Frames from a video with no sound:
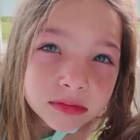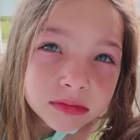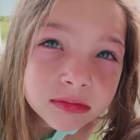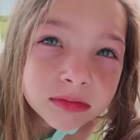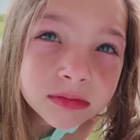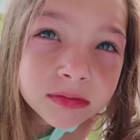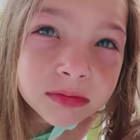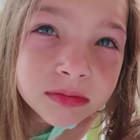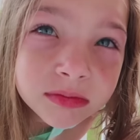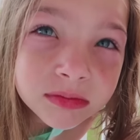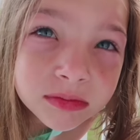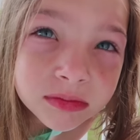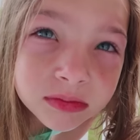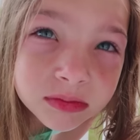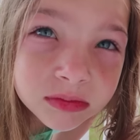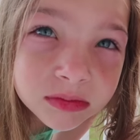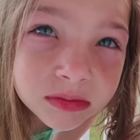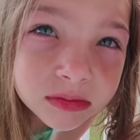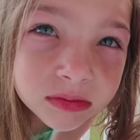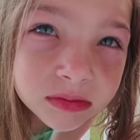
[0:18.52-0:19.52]
little
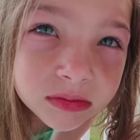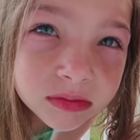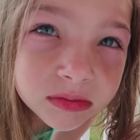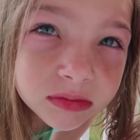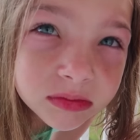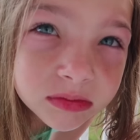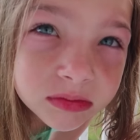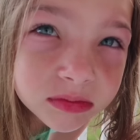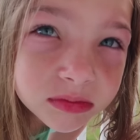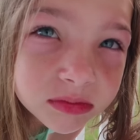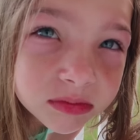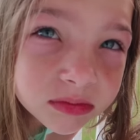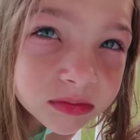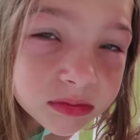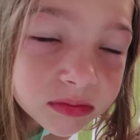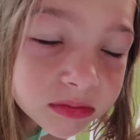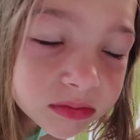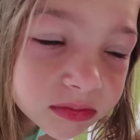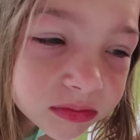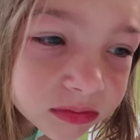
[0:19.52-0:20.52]
eyes are all
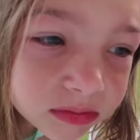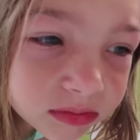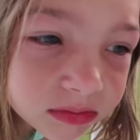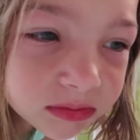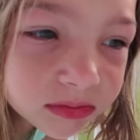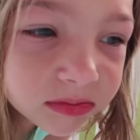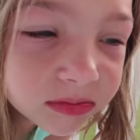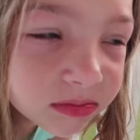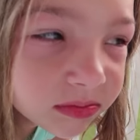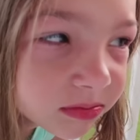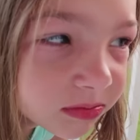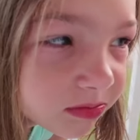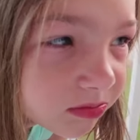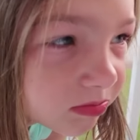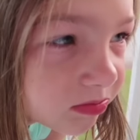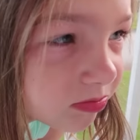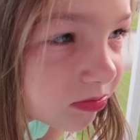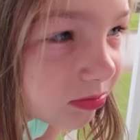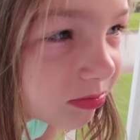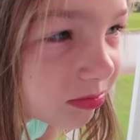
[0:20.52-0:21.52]
red.
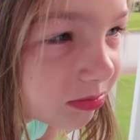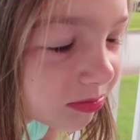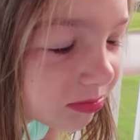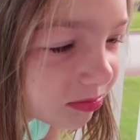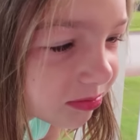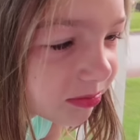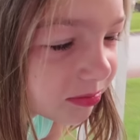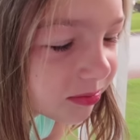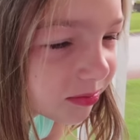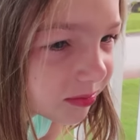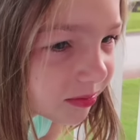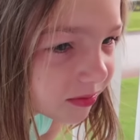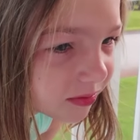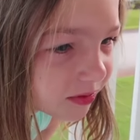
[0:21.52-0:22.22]
How you feeling?